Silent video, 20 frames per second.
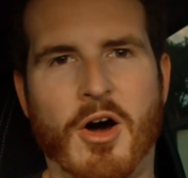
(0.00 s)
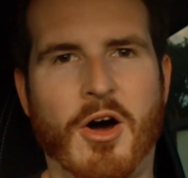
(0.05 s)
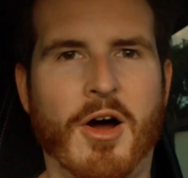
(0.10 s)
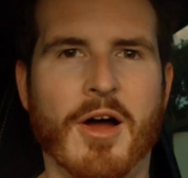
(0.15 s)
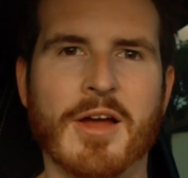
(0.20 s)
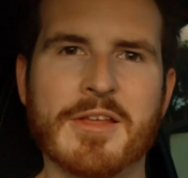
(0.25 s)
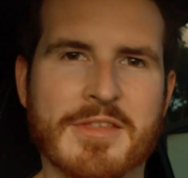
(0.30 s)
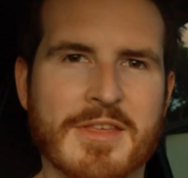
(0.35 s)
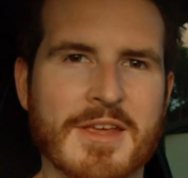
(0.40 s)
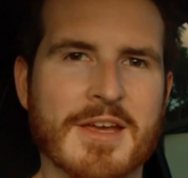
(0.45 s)

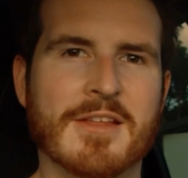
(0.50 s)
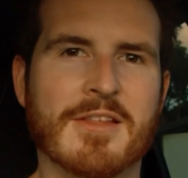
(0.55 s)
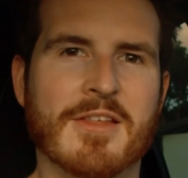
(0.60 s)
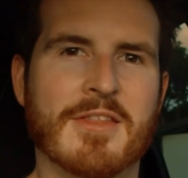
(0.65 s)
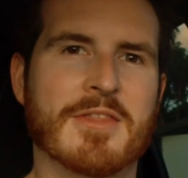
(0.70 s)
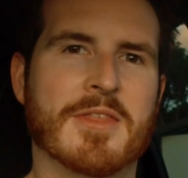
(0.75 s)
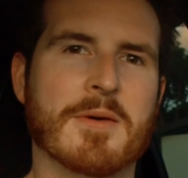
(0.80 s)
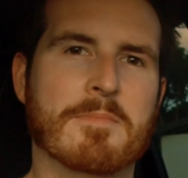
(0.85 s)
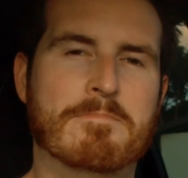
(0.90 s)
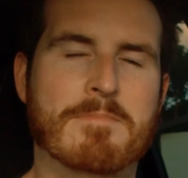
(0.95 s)
I think
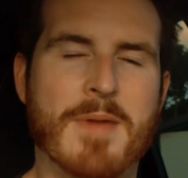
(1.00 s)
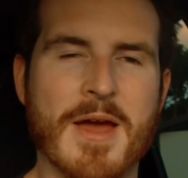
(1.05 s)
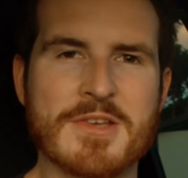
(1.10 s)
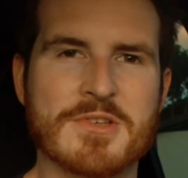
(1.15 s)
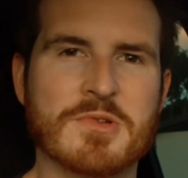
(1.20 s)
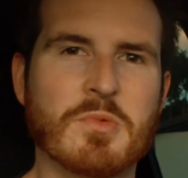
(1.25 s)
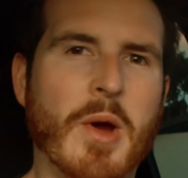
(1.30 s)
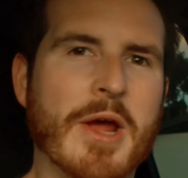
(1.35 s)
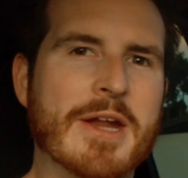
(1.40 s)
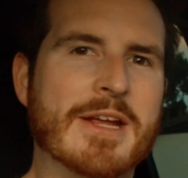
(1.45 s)
the
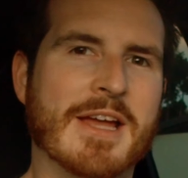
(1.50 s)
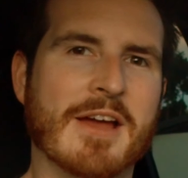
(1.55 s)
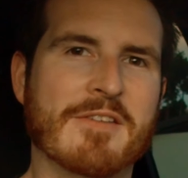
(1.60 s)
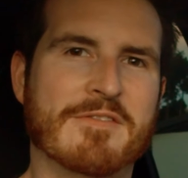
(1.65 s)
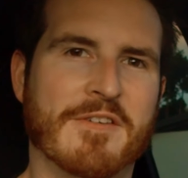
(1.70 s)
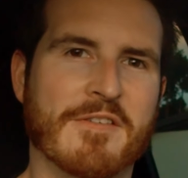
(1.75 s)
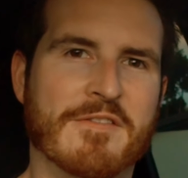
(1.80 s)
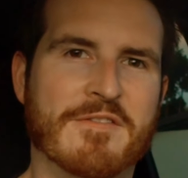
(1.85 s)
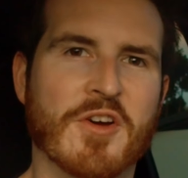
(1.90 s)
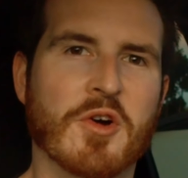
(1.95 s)
best way to get
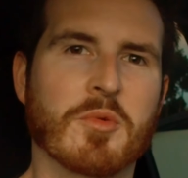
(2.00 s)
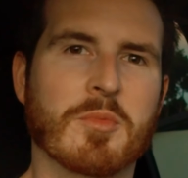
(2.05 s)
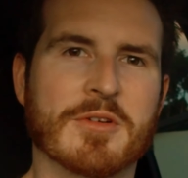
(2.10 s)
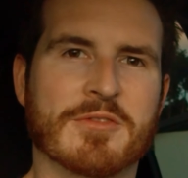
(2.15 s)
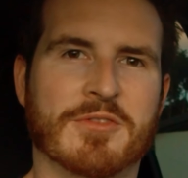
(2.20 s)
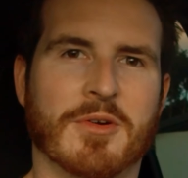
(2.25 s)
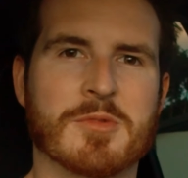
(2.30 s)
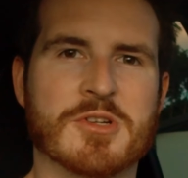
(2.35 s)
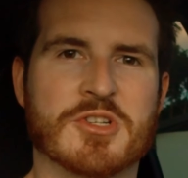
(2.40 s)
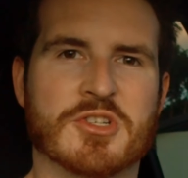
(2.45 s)

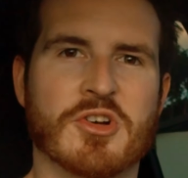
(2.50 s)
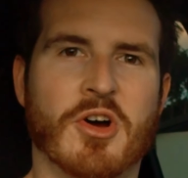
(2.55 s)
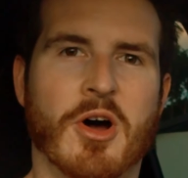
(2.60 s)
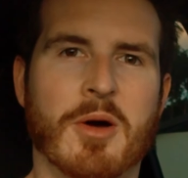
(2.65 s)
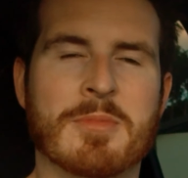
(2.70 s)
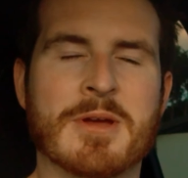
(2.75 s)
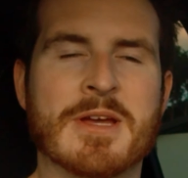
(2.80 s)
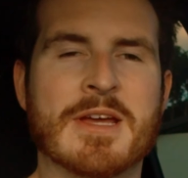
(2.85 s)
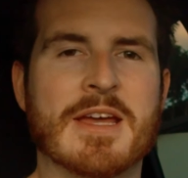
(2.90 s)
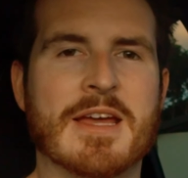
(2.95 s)
fulfillment from a
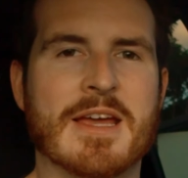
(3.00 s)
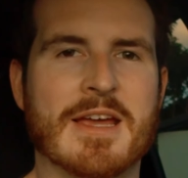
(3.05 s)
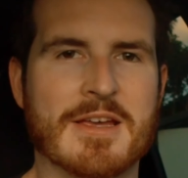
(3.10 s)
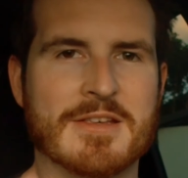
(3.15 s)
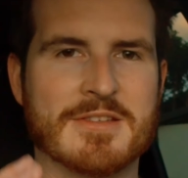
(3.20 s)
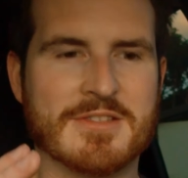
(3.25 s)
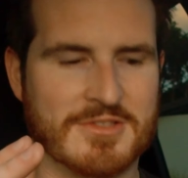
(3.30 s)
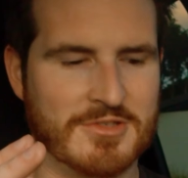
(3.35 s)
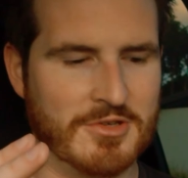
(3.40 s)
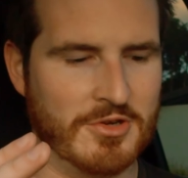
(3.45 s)
job
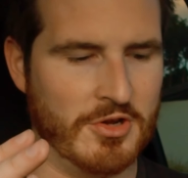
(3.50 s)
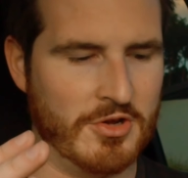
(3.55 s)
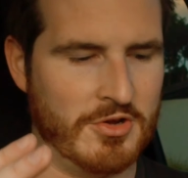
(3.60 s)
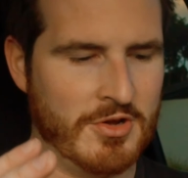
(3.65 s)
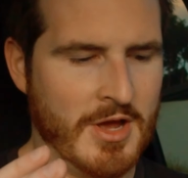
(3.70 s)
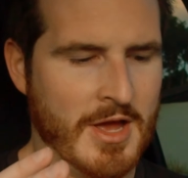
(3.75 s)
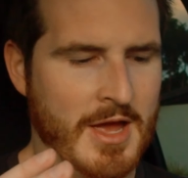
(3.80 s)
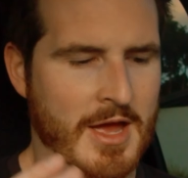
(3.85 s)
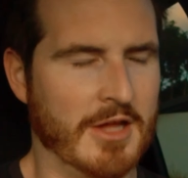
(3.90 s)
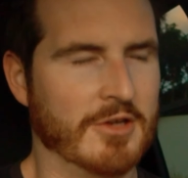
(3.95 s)
is to
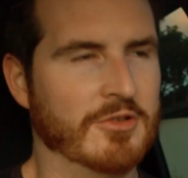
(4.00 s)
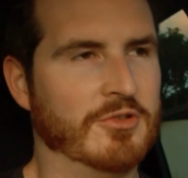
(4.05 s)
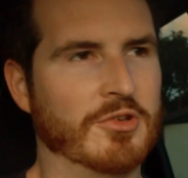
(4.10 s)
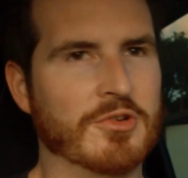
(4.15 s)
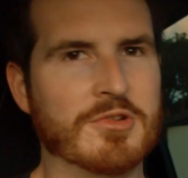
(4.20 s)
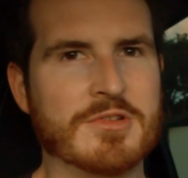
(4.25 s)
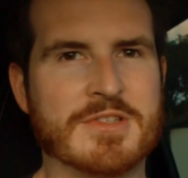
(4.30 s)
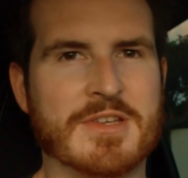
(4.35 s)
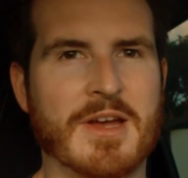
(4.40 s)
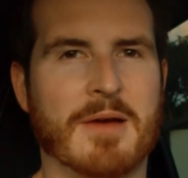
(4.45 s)

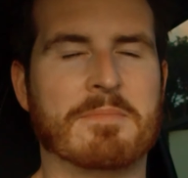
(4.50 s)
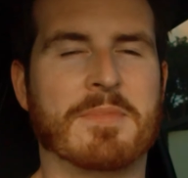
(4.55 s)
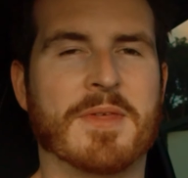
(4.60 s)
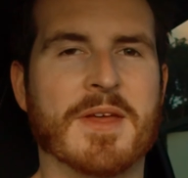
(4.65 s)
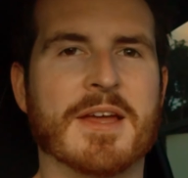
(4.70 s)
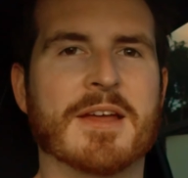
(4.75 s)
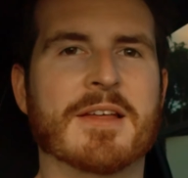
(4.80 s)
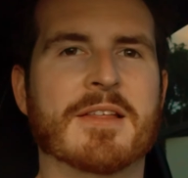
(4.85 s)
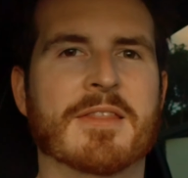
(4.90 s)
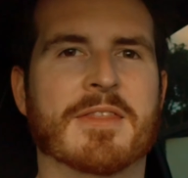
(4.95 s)
do
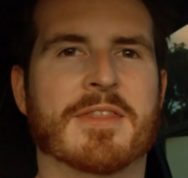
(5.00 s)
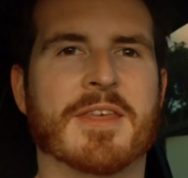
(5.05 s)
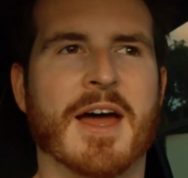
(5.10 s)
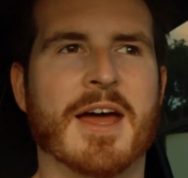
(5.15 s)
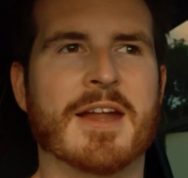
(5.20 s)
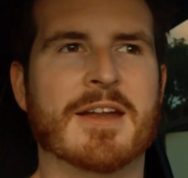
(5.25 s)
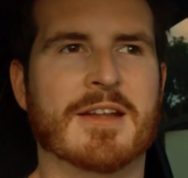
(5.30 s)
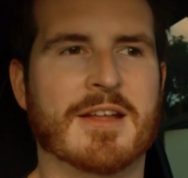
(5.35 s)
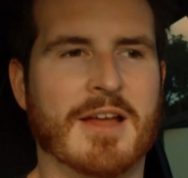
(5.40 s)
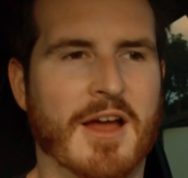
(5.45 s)
something
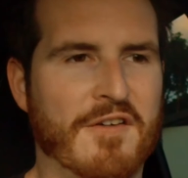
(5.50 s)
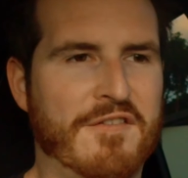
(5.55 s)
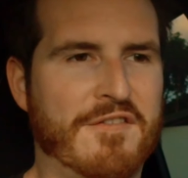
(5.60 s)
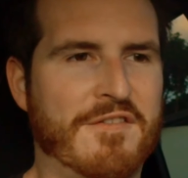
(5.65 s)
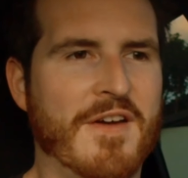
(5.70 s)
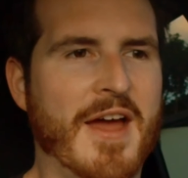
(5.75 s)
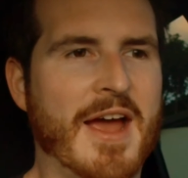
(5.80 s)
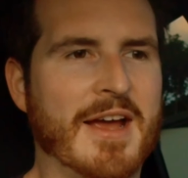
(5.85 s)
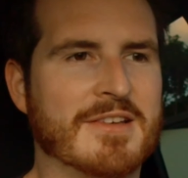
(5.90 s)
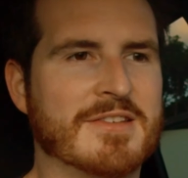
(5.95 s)
that
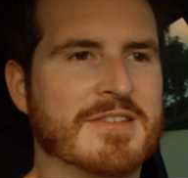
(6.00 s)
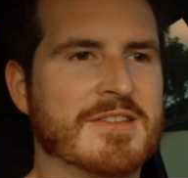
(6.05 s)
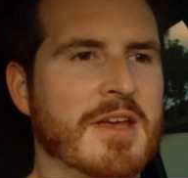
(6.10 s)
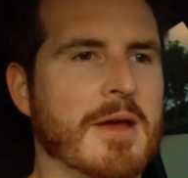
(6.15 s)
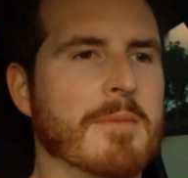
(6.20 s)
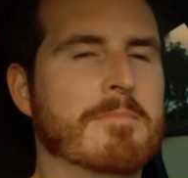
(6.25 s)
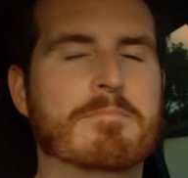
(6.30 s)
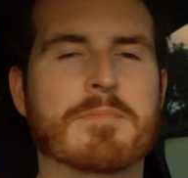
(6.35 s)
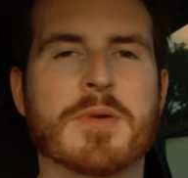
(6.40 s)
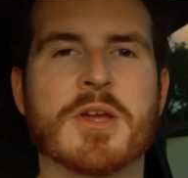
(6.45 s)
affects
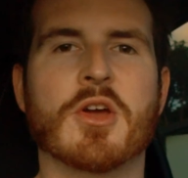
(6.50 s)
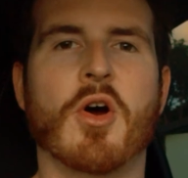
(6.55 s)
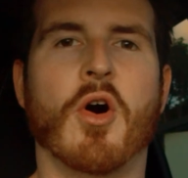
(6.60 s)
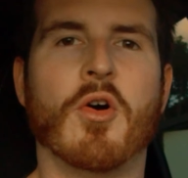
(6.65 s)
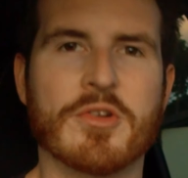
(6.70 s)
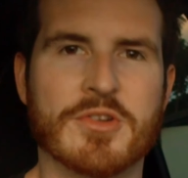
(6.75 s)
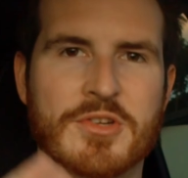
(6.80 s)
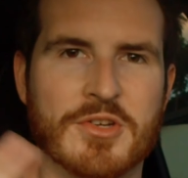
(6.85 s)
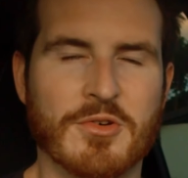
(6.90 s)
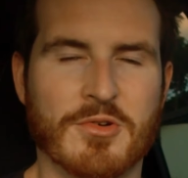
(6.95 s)

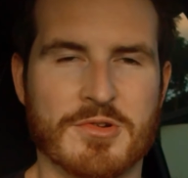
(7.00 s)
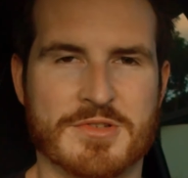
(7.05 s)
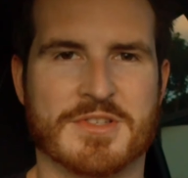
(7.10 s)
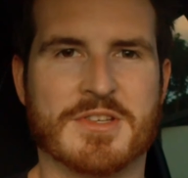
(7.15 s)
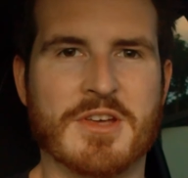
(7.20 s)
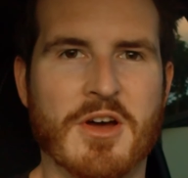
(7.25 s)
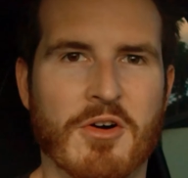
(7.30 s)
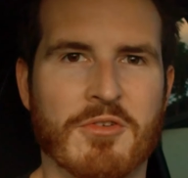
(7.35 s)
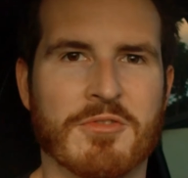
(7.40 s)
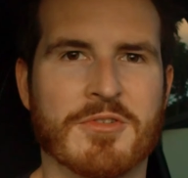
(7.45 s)
beyond
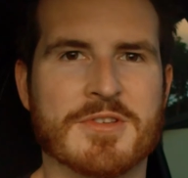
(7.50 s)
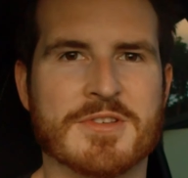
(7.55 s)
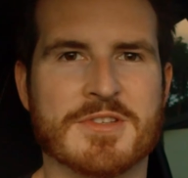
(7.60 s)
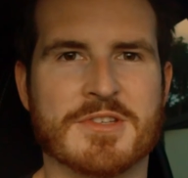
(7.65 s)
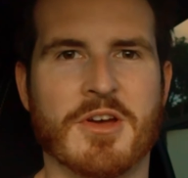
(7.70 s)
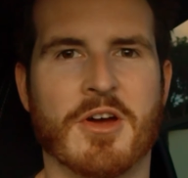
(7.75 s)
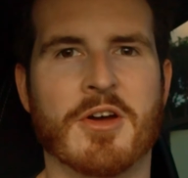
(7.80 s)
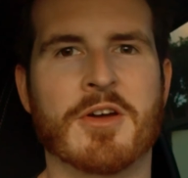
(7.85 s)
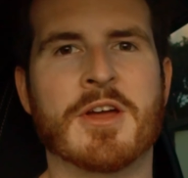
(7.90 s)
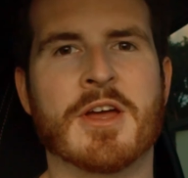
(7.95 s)
yourself.
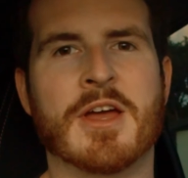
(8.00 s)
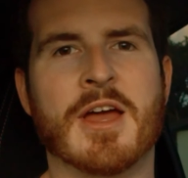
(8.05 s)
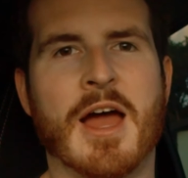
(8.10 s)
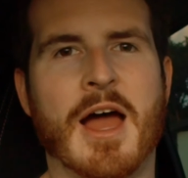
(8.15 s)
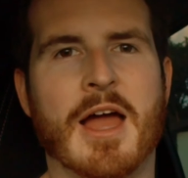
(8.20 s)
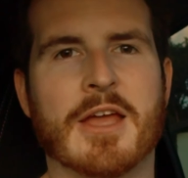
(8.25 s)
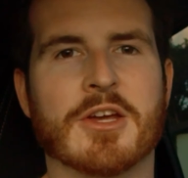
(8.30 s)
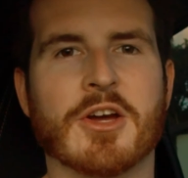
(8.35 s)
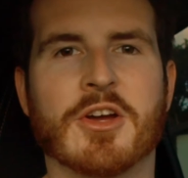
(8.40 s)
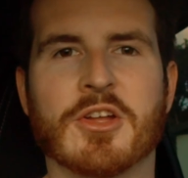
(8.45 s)
So
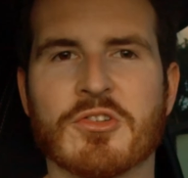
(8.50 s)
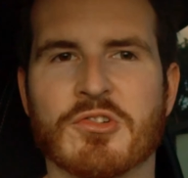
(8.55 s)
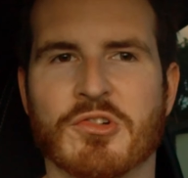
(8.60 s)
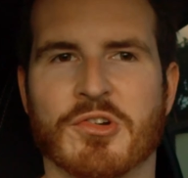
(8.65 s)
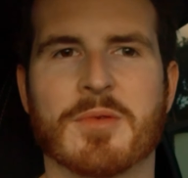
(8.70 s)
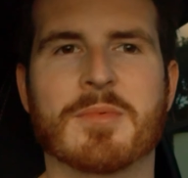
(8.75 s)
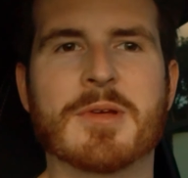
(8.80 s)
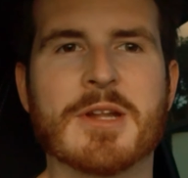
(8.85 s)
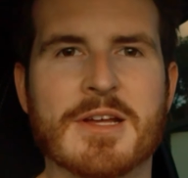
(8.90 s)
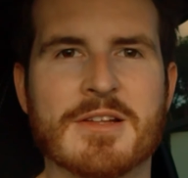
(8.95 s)
you're
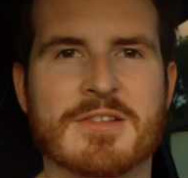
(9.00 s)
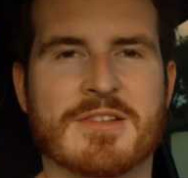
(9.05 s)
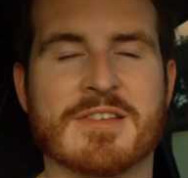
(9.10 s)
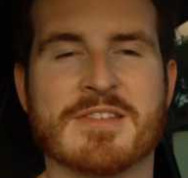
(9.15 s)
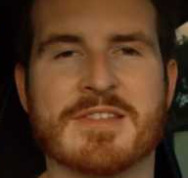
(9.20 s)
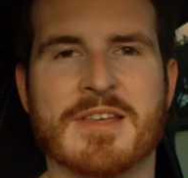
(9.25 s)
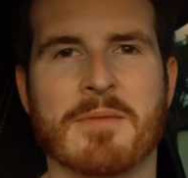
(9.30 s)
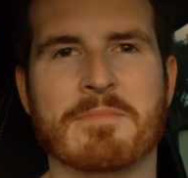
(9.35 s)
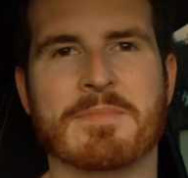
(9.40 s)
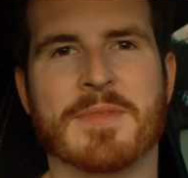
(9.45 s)
contributing to
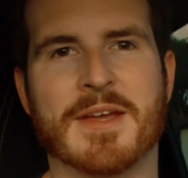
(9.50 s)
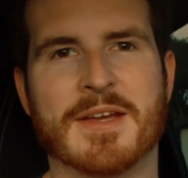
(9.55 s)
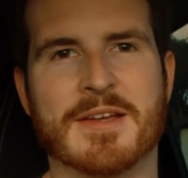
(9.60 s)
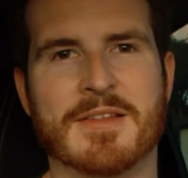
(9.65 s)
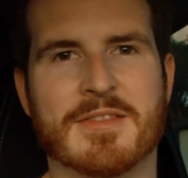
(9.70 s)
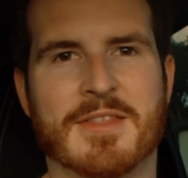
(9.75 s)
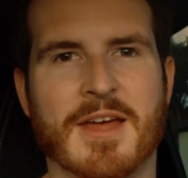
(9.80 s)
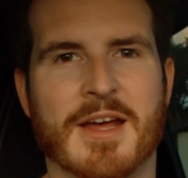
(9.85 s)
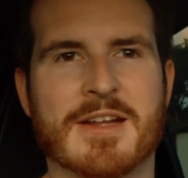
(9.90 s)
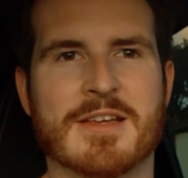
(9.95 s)

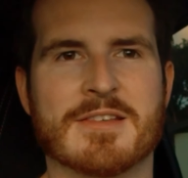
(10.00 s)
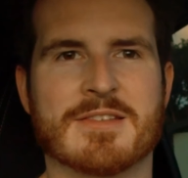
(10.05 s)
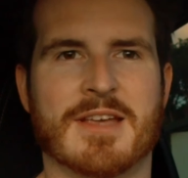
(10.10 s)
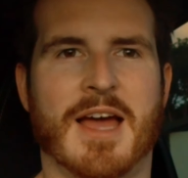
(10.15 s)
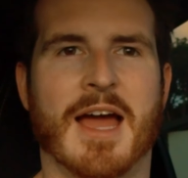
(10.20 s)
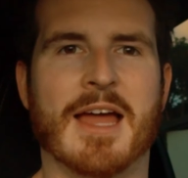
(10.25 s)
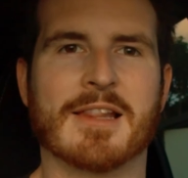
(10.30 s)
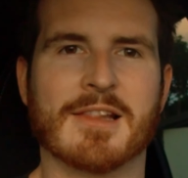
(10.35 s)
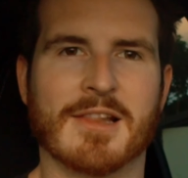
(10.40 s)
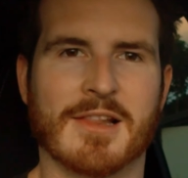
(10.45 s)
something that is
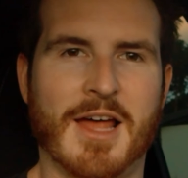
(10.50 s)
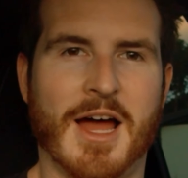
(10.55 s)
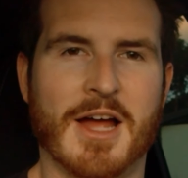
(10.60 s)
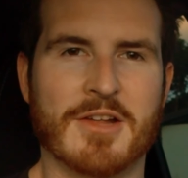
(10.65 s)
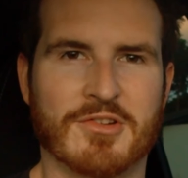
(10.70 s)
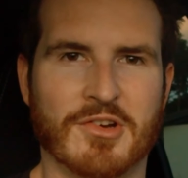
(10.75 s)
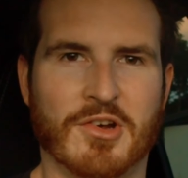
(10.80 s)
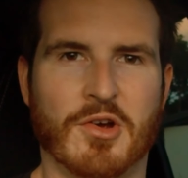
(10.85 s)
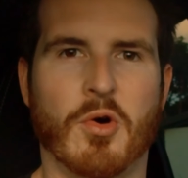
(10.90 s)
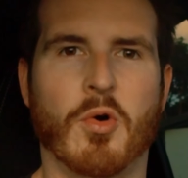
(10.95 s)
a
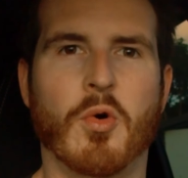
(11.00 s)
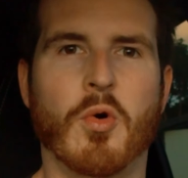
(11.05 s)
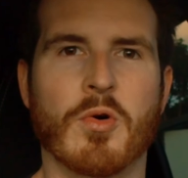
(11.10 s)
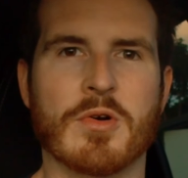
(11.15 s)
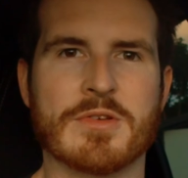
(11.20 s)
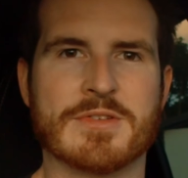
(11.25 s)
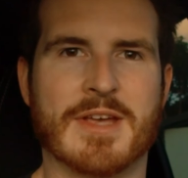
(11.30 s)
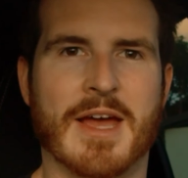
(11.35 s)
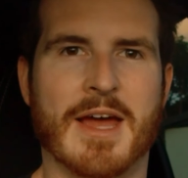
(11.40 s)
larger cause.